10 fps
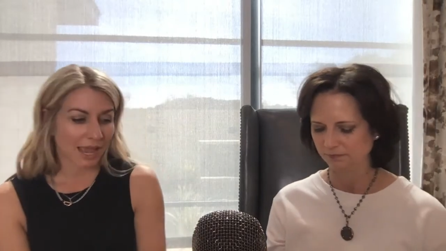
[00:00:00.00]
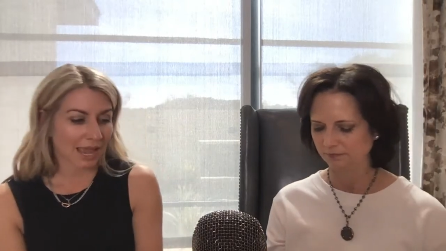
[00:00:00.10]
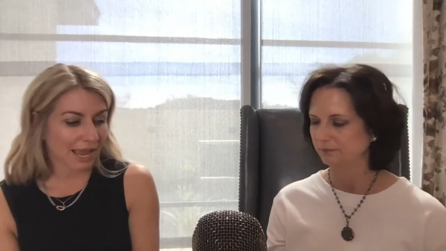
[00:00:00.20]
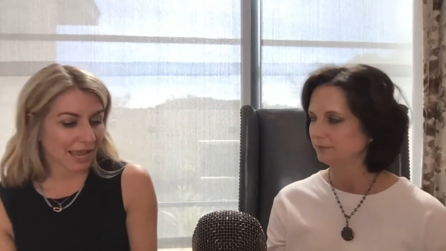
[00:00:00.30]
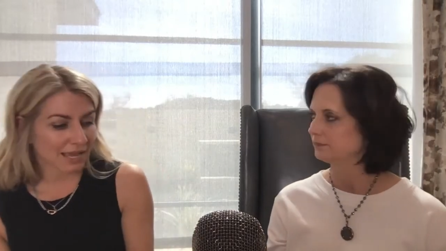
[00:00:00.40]

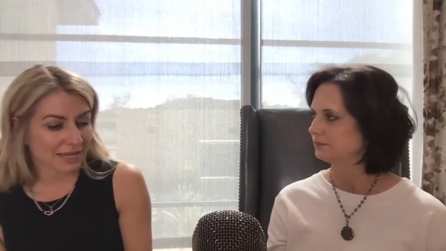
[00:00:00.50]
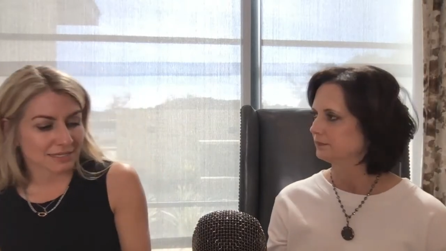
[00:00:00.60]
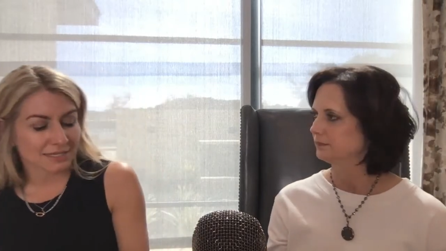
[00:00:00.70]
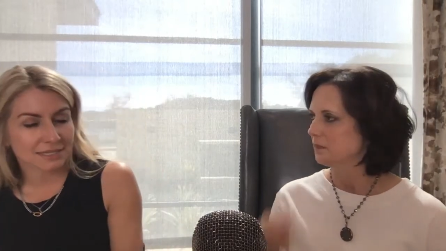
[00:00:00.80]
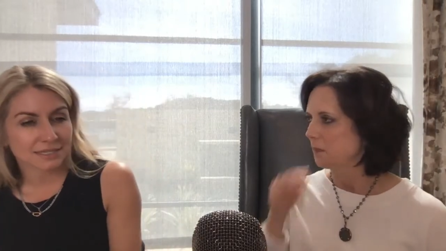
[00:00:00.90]

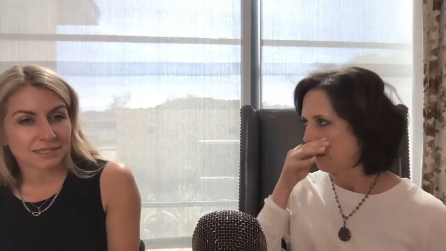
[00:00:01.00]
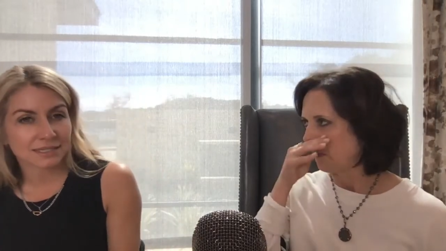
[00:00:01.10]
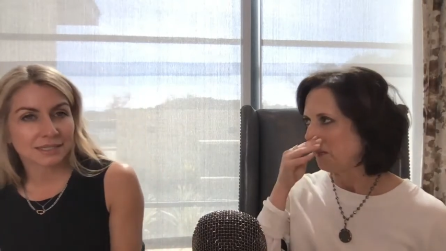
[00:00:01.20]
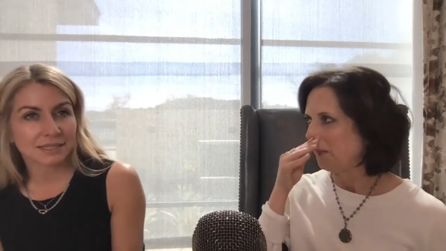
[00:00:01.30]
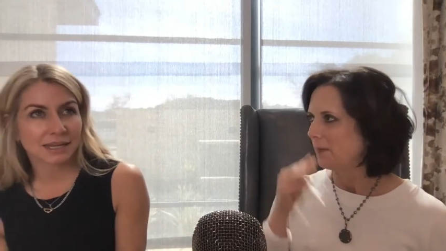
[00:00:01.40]
Speaker 1: and
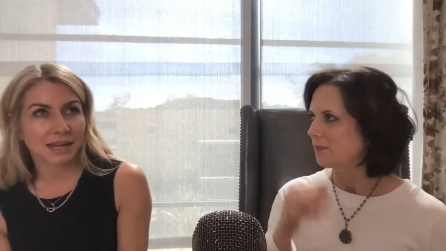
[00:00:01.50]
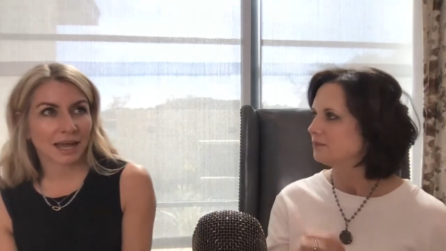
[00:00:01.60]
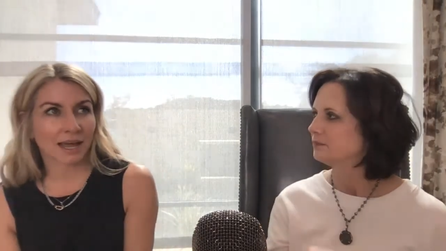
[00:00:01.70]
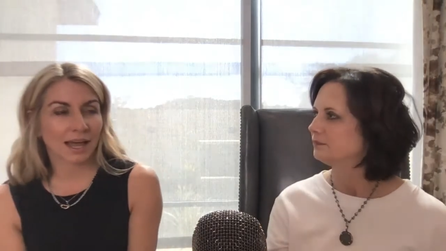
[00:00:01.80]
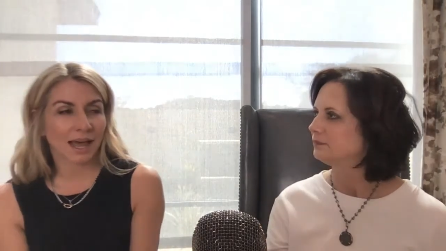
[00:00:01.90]

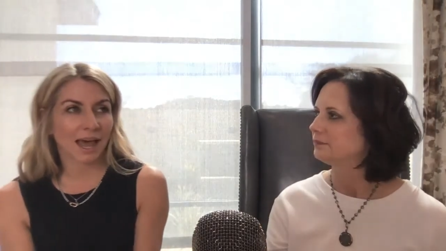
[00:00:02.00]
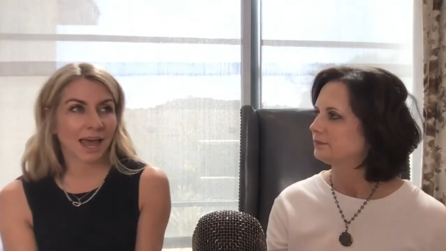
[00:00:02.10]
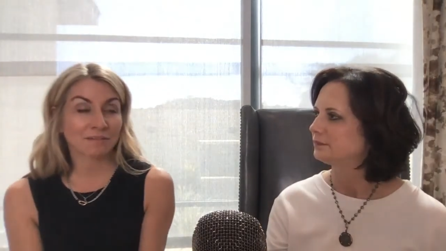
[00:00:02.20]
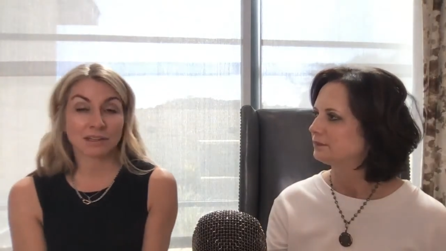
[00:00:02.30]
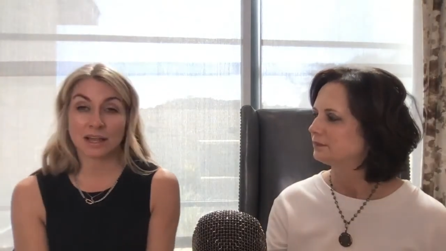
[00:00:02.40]
I
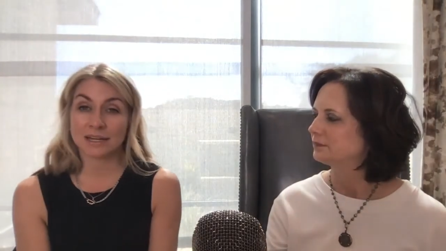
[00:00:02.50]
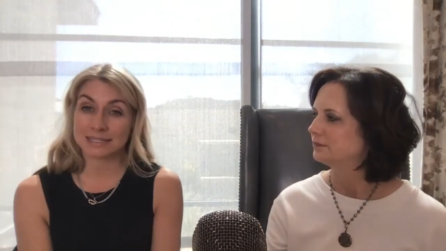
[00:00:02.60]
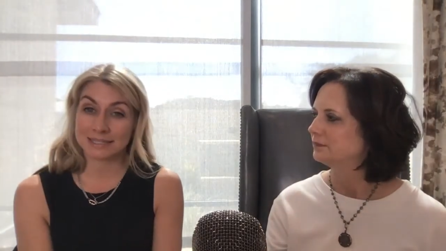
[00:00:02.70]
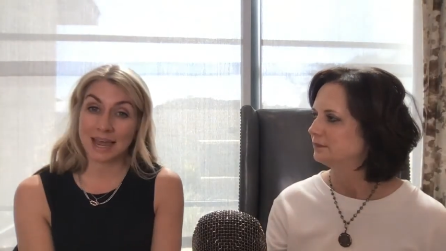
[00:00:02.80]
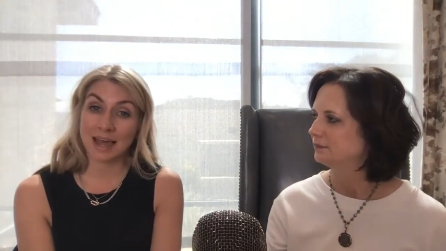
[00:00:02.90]
have a lot of
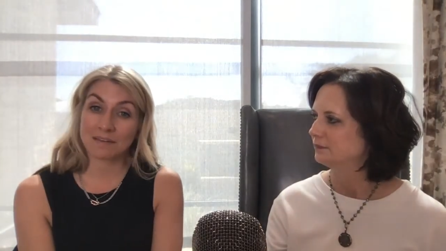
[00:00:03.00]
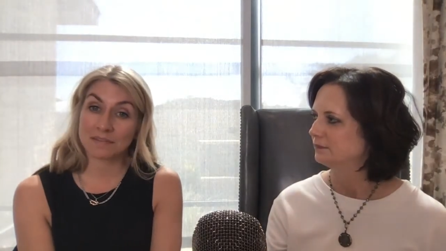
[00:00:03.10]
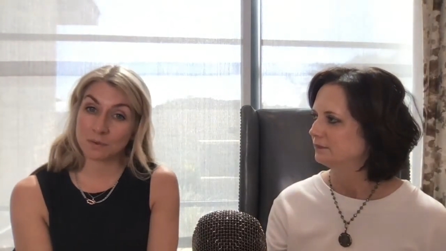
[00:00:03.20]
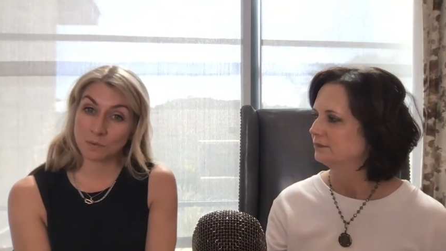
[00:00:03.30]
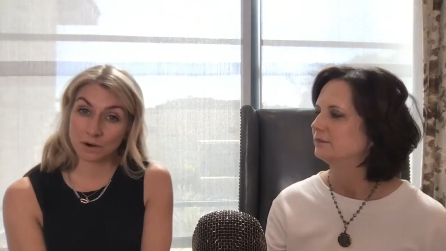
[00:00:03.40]

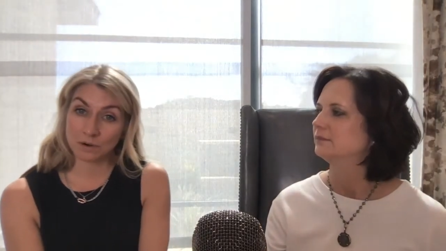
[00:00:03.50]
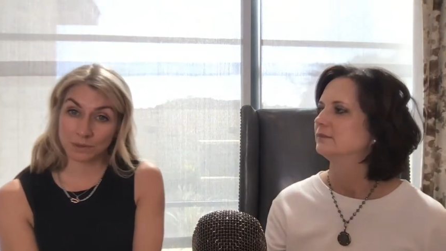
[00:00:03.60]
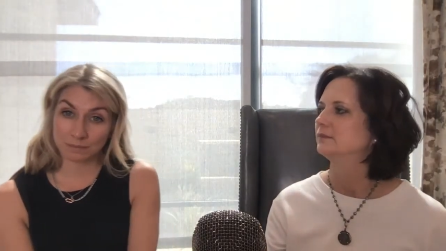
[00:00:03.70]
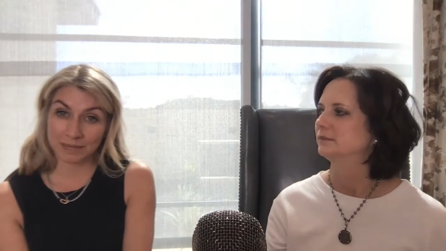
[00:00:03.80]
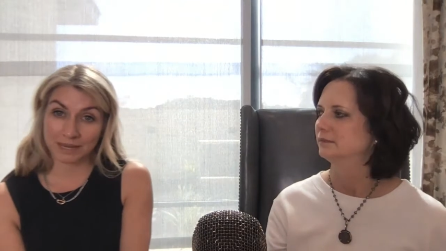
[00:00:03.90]
staff that work
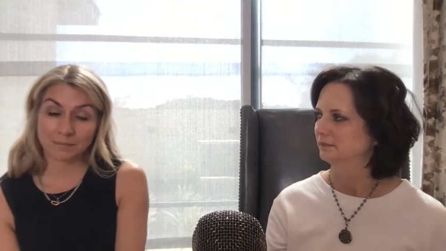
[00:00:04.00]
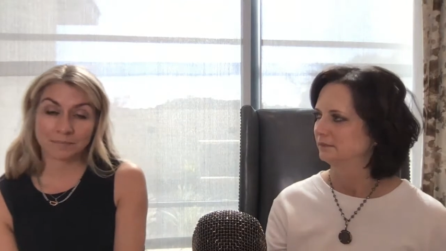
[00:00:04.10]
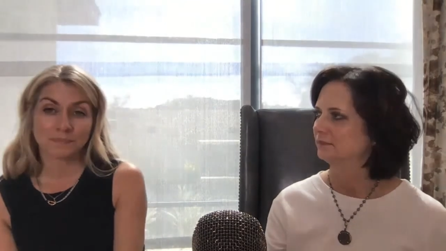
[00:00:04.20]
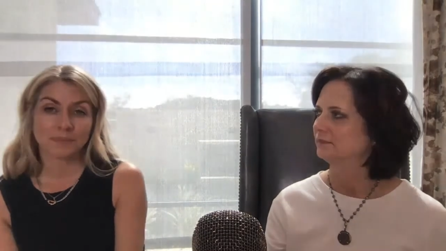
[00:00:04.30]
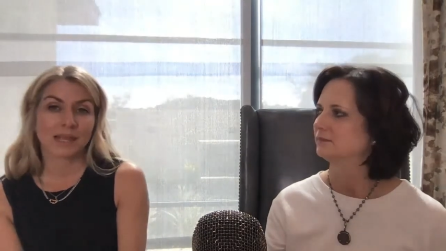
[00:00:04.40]
with me.